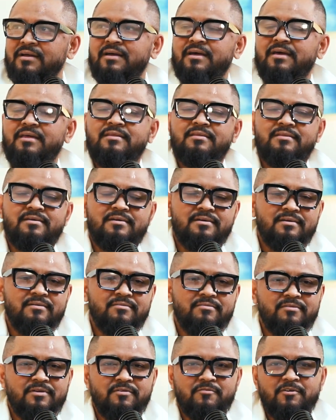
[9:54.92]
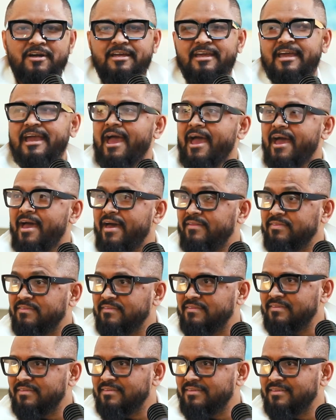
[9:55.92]
And we've got
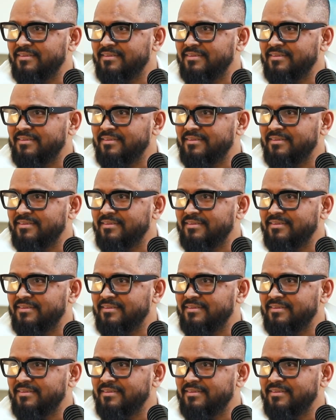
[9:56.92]
cats.